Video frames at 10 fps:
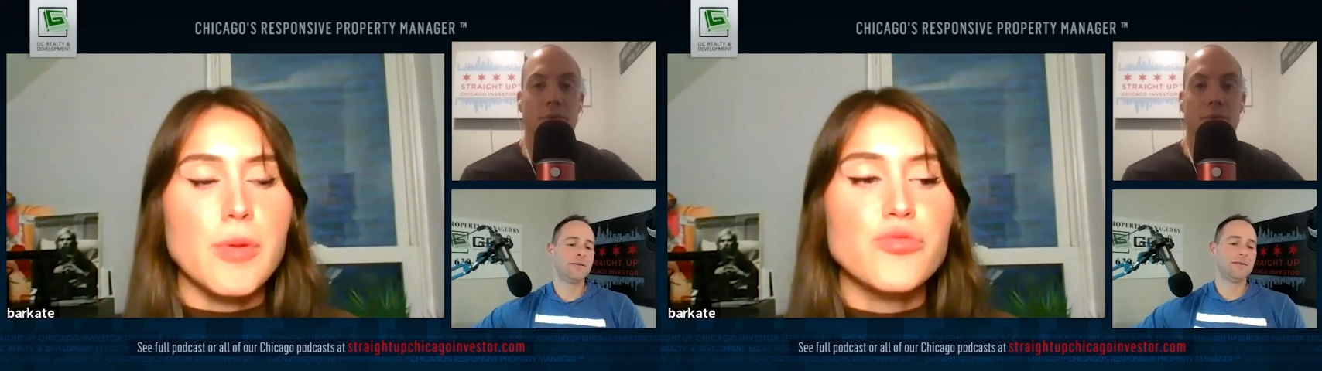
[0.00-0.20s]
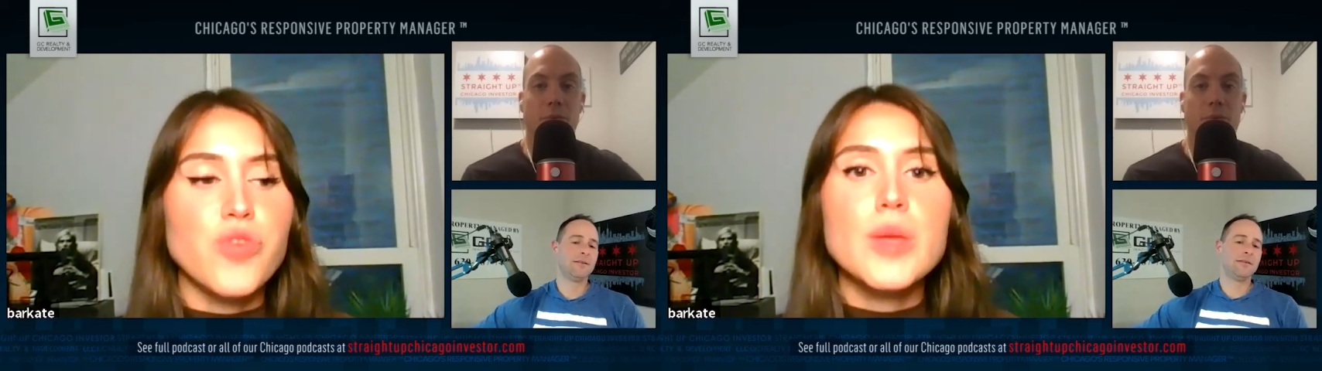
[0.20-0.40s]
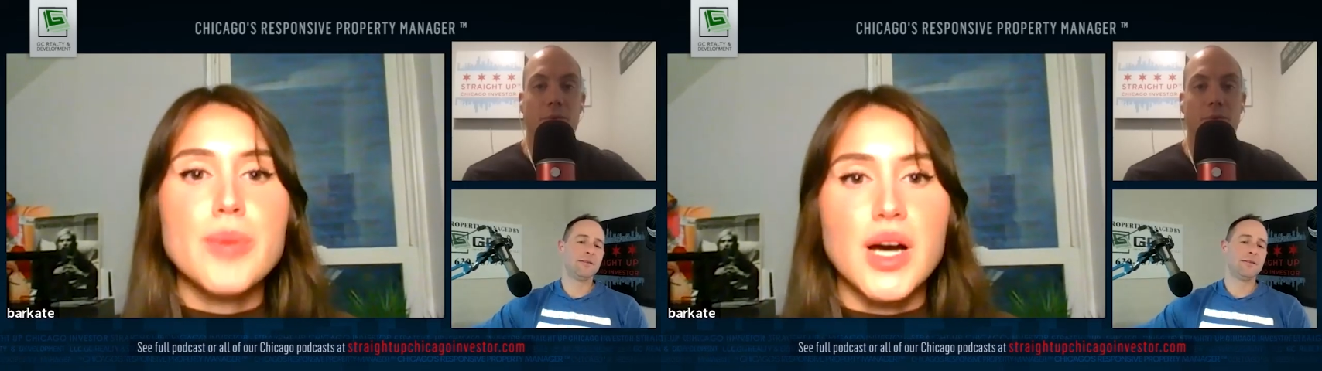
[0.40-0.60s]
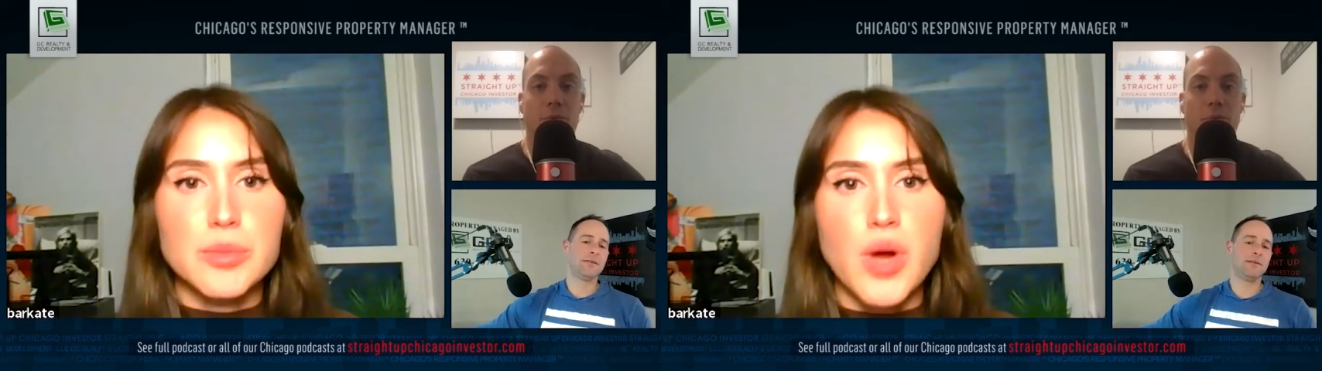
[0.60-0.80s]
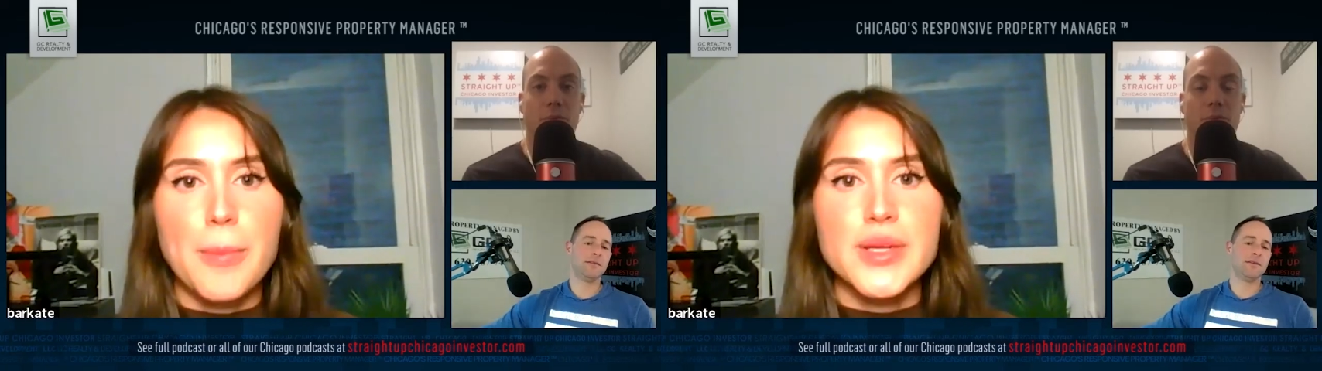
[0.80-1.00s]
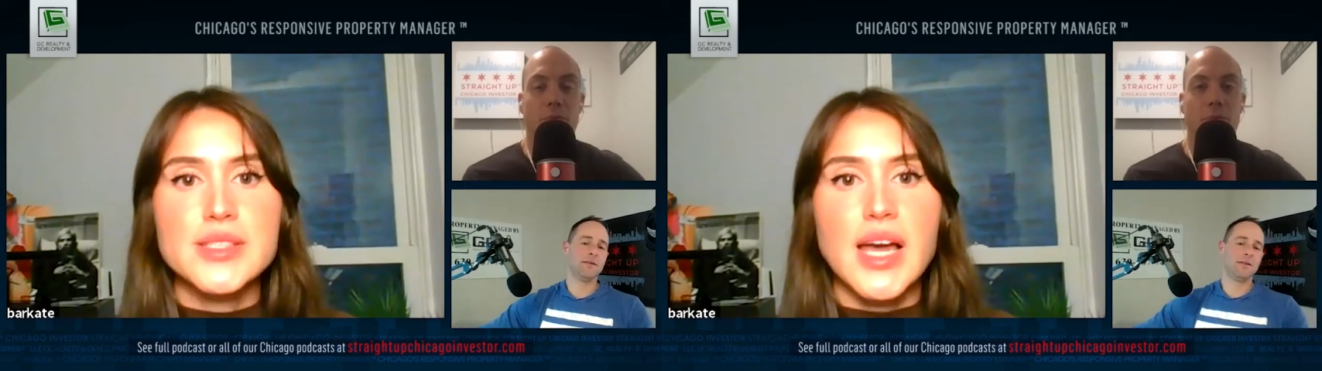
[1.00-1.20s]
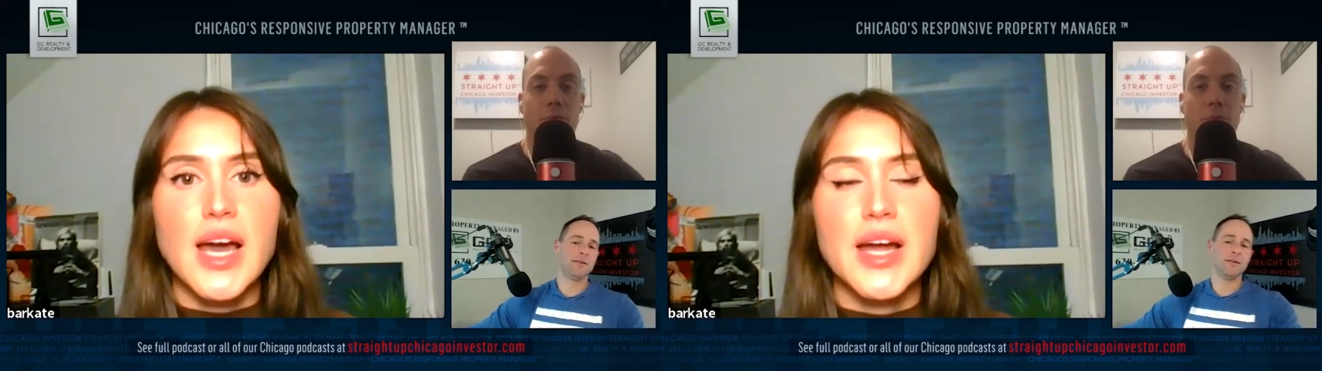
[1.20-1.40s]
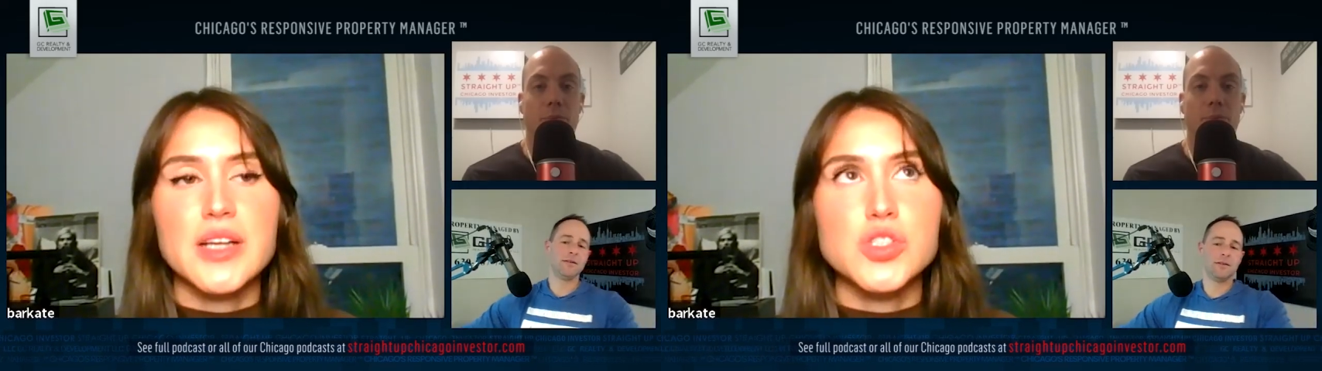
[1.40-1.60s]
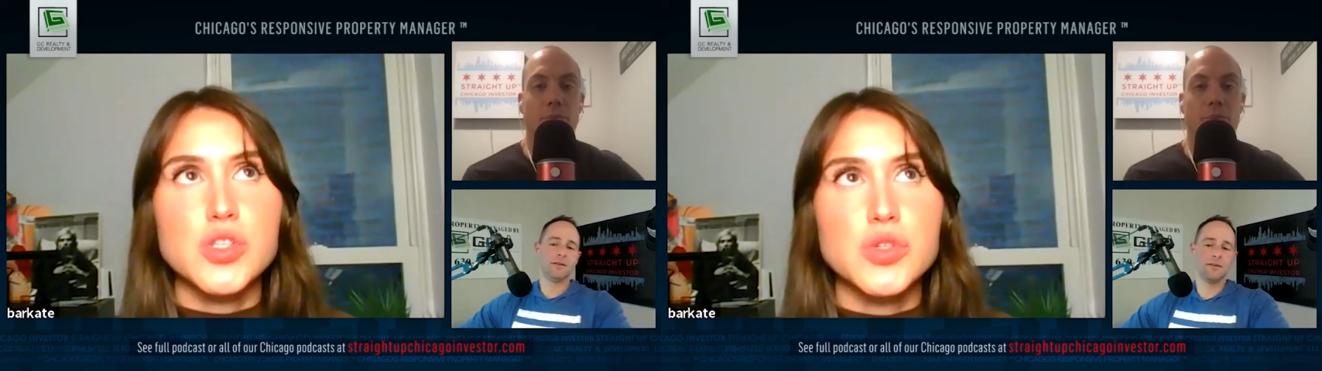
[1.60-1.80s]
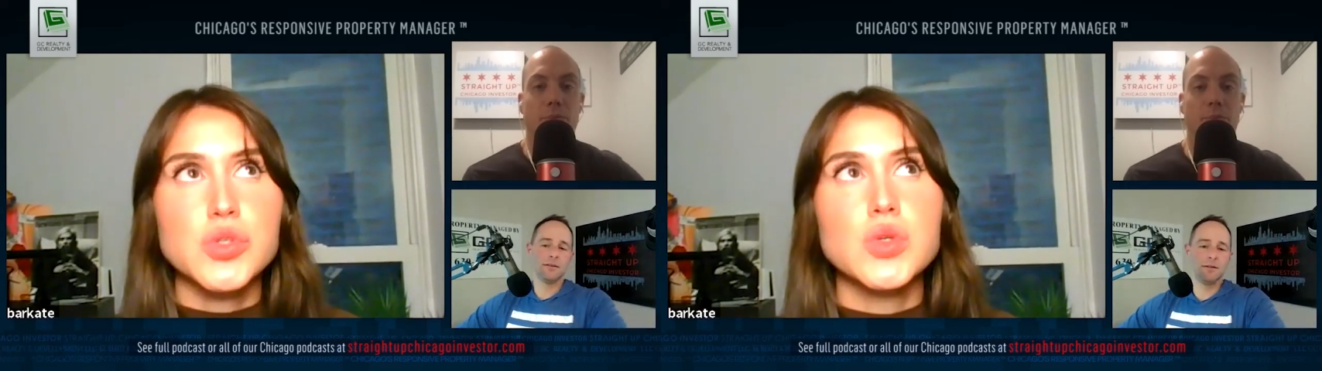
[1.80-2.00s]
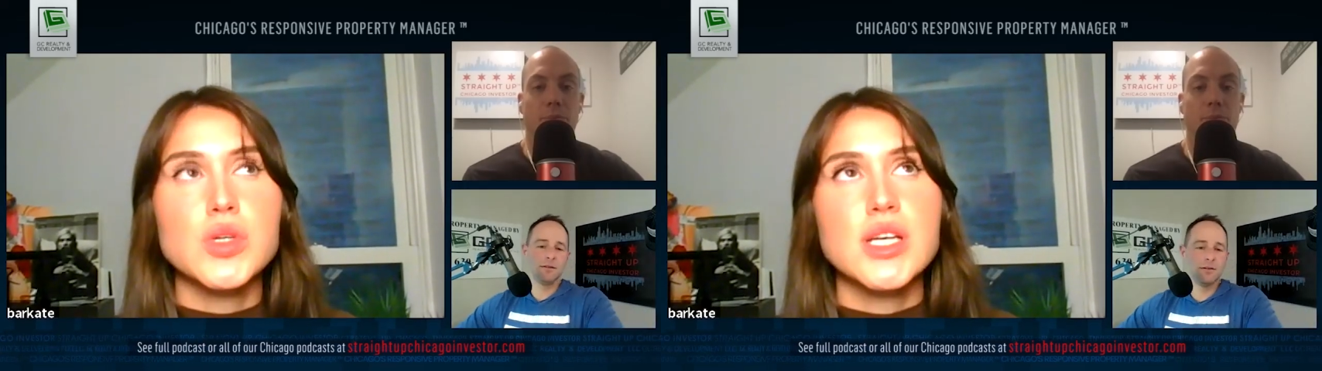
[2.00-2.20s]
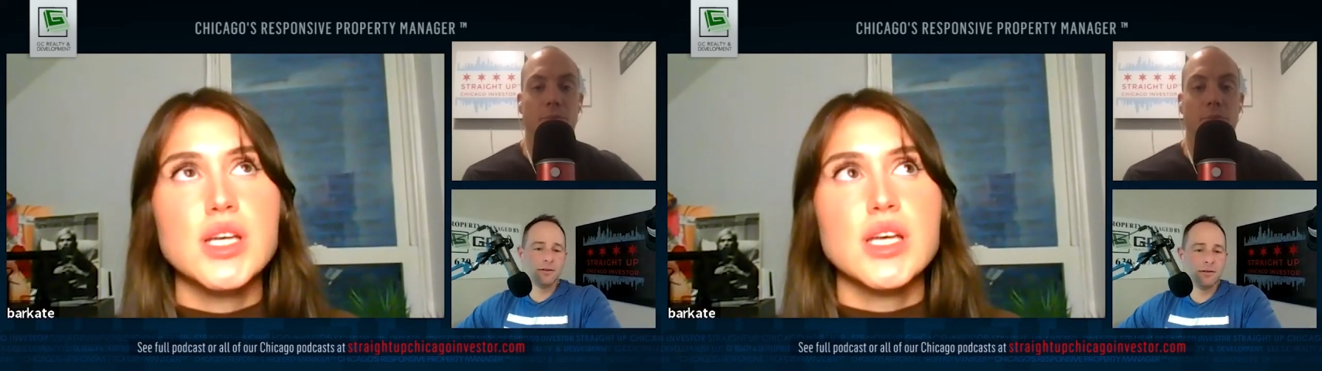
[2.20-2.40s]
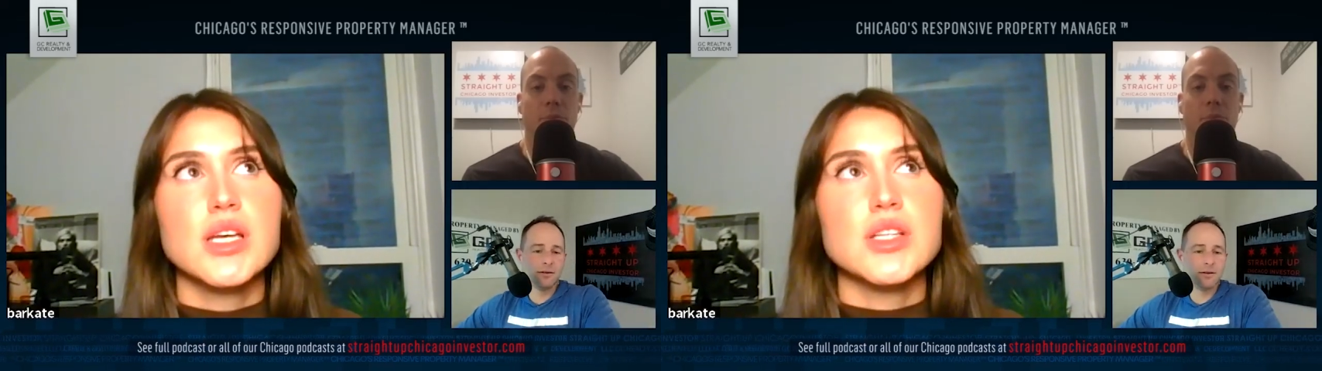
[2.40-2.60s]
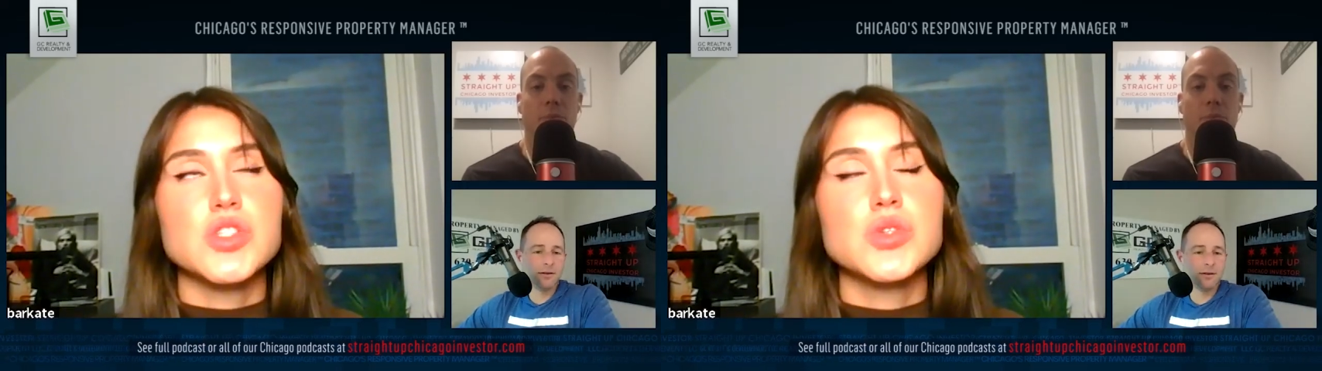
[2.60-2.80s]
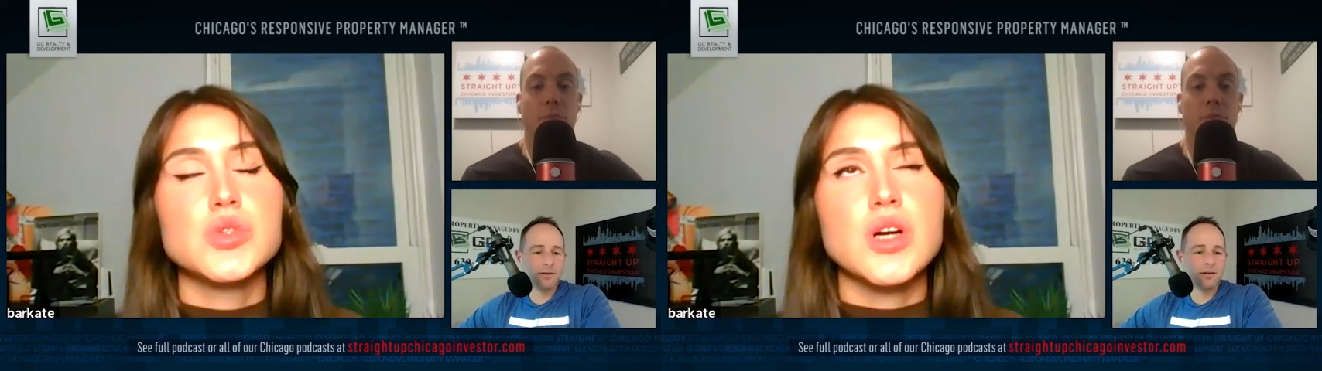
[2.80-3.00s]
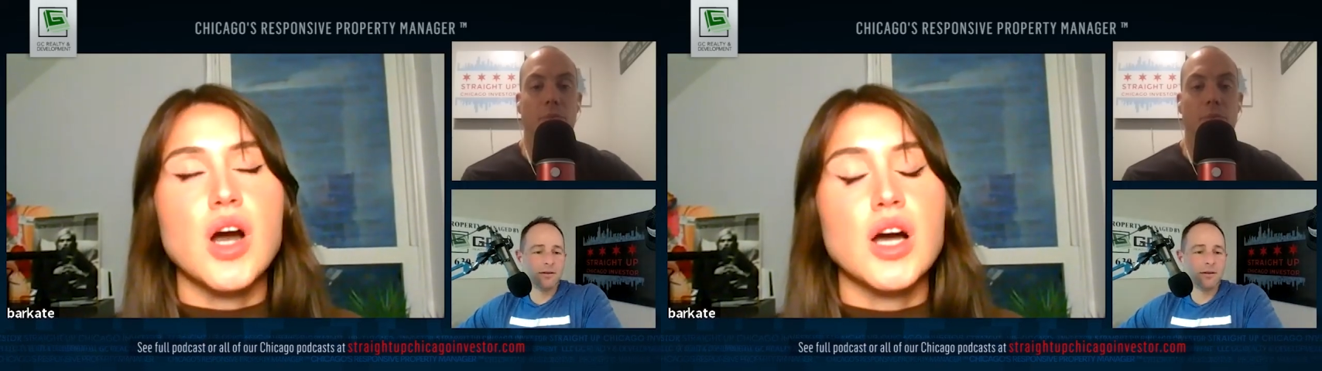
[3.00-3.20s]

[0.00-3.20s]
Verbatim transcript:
Speaker 1: before we bought the properties, I hired two two